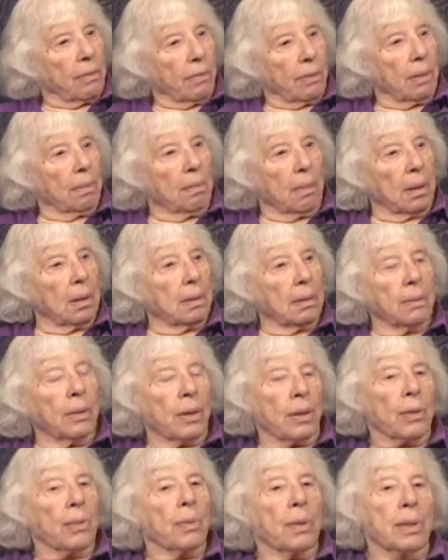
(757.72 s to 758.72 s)
from
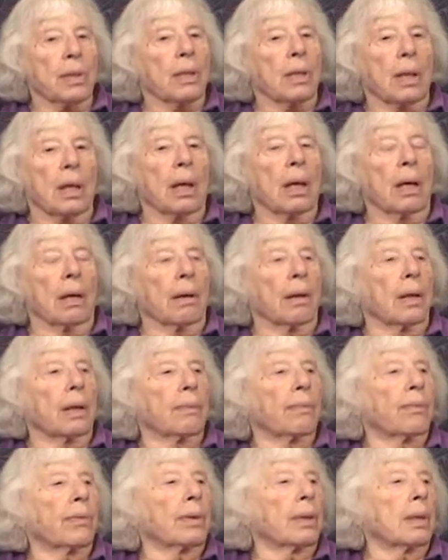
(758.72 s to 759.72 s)
which was the area
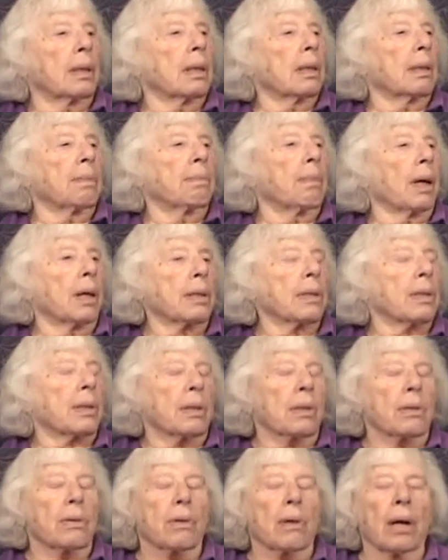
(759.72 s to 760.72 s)
for the
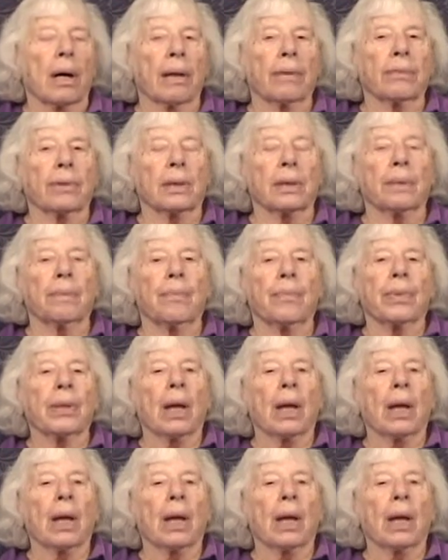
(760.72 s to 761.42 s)
Boston Traveler.